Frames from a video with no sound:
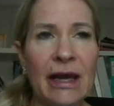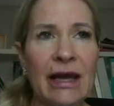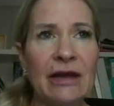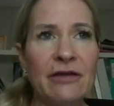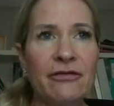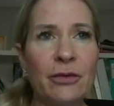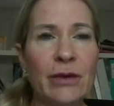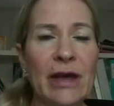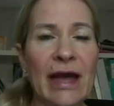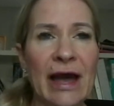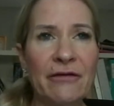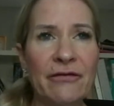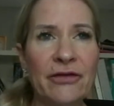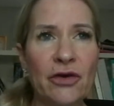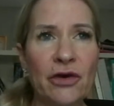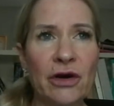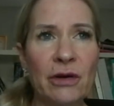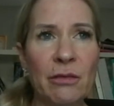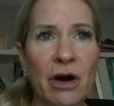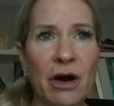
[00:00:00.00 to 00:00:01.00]
If we have
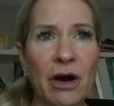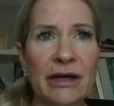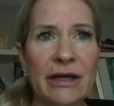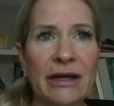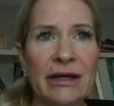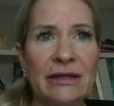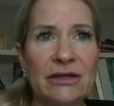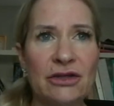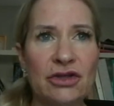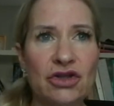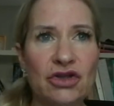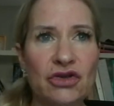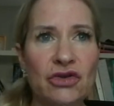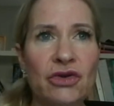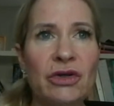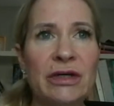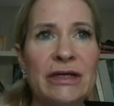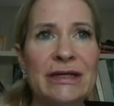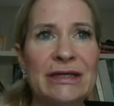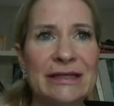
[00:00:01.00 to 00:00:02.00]
urine marking as a
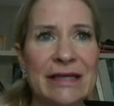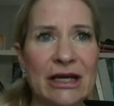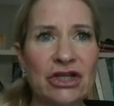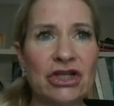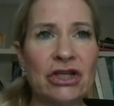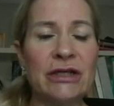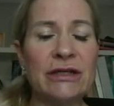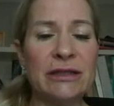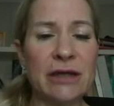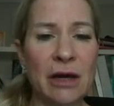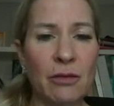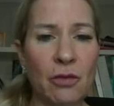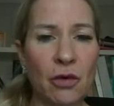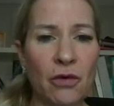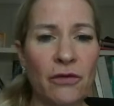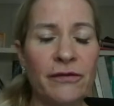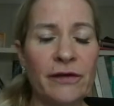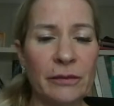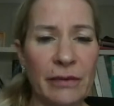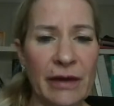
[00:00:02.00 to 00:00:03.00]
truly sexually
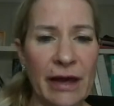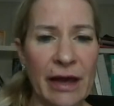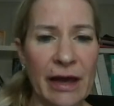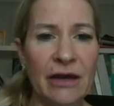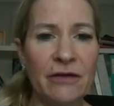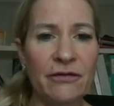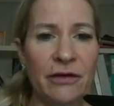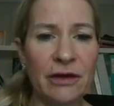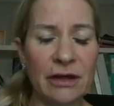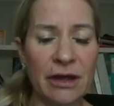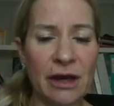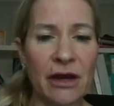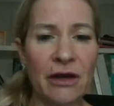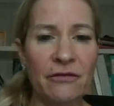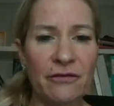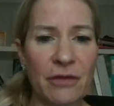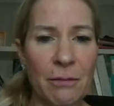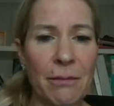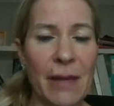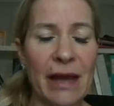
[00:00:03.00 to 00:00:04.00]
dimorphic behavior, kind
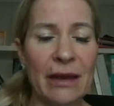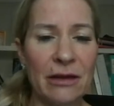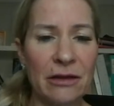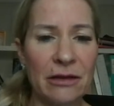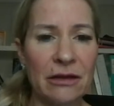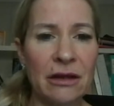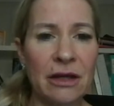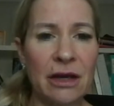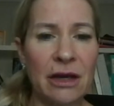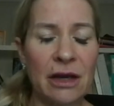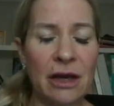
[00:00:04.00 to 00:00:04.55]
of a male